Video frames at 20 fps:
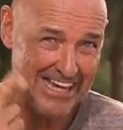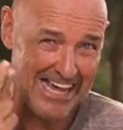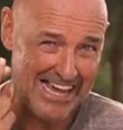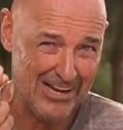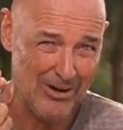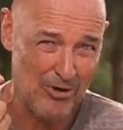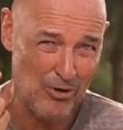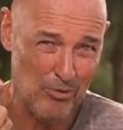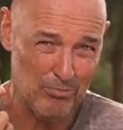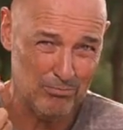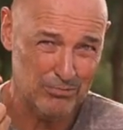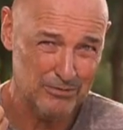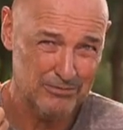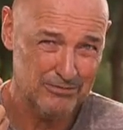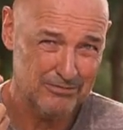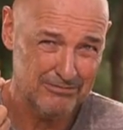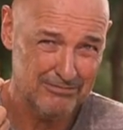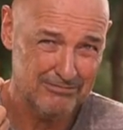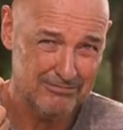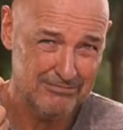I hope.
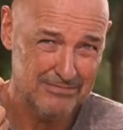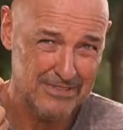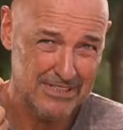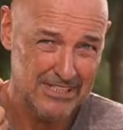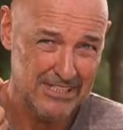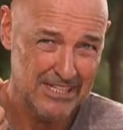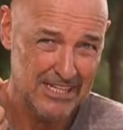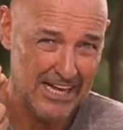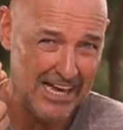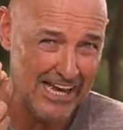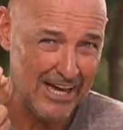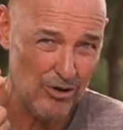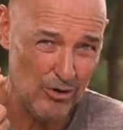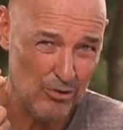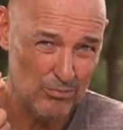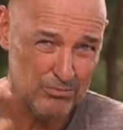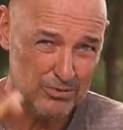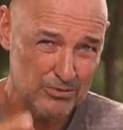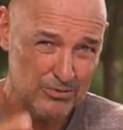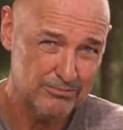I
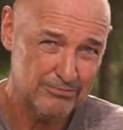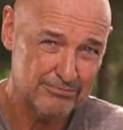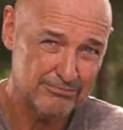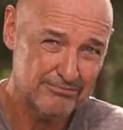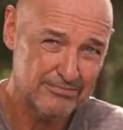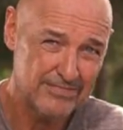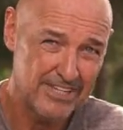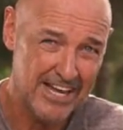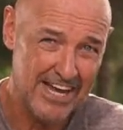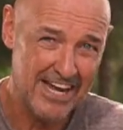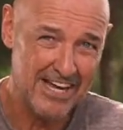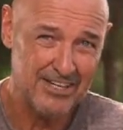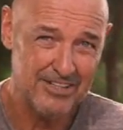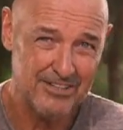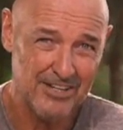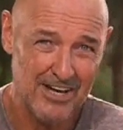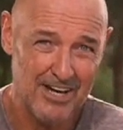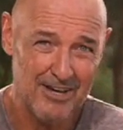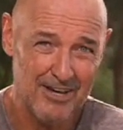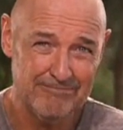hope.
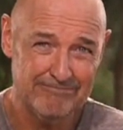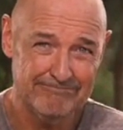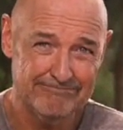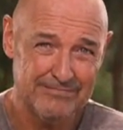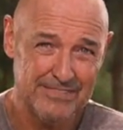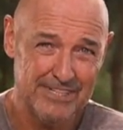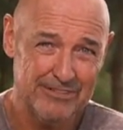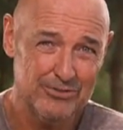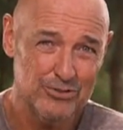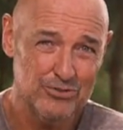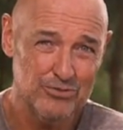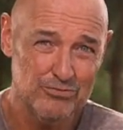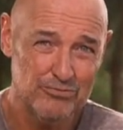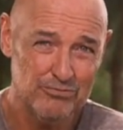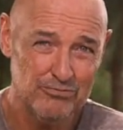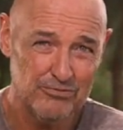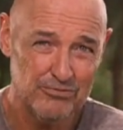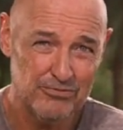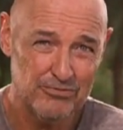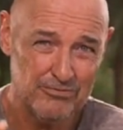And if you
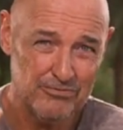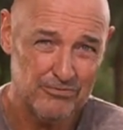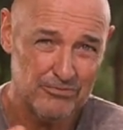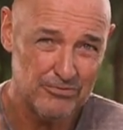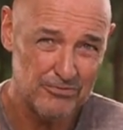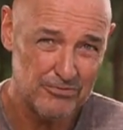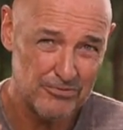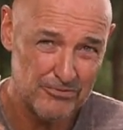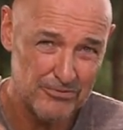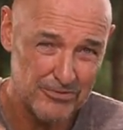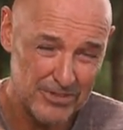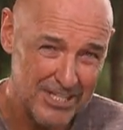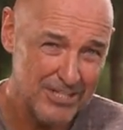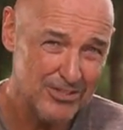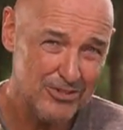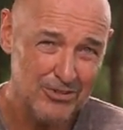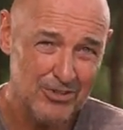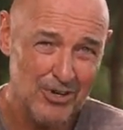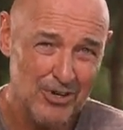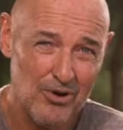
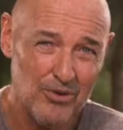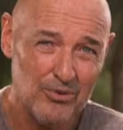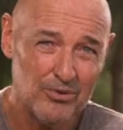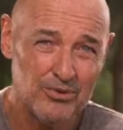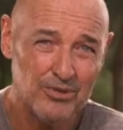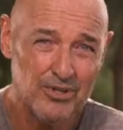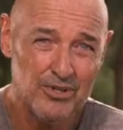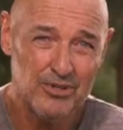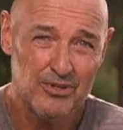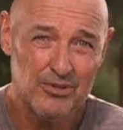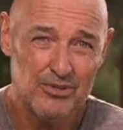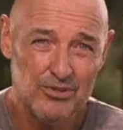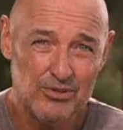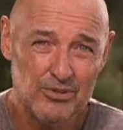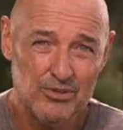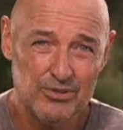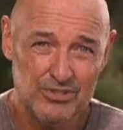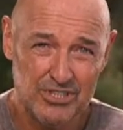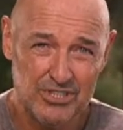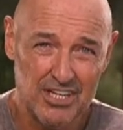think you know
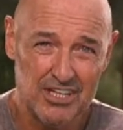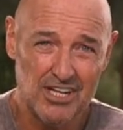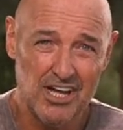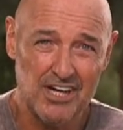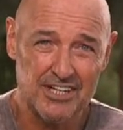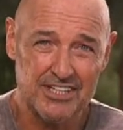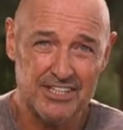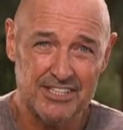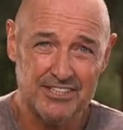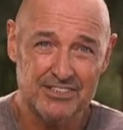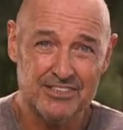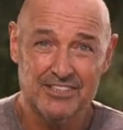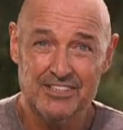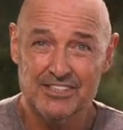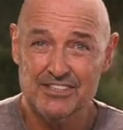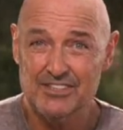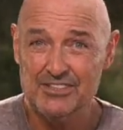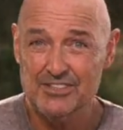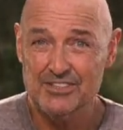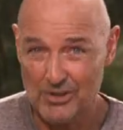who John Locke is,
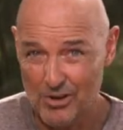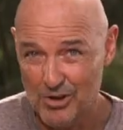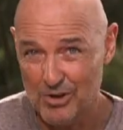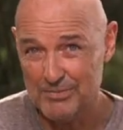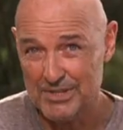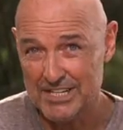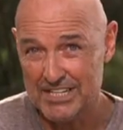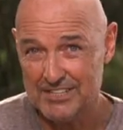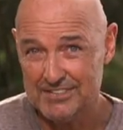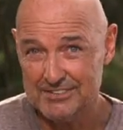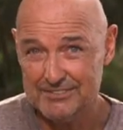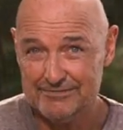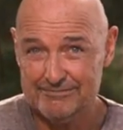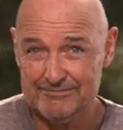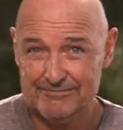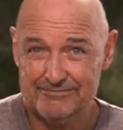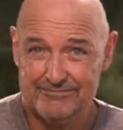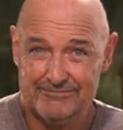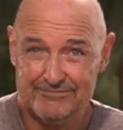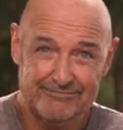call me.
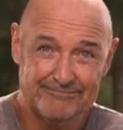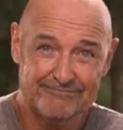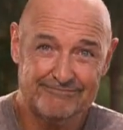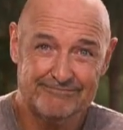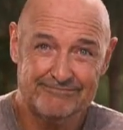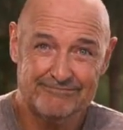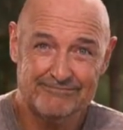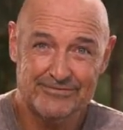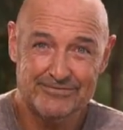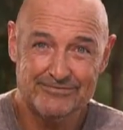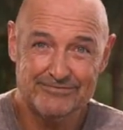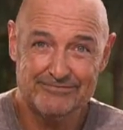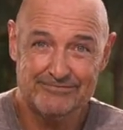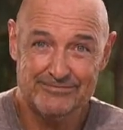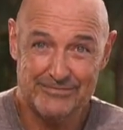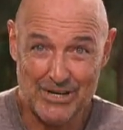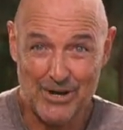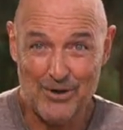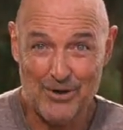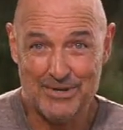
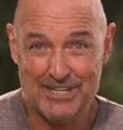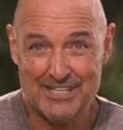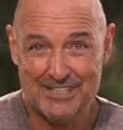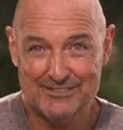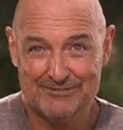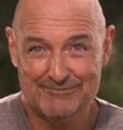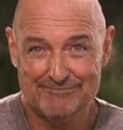Tell me.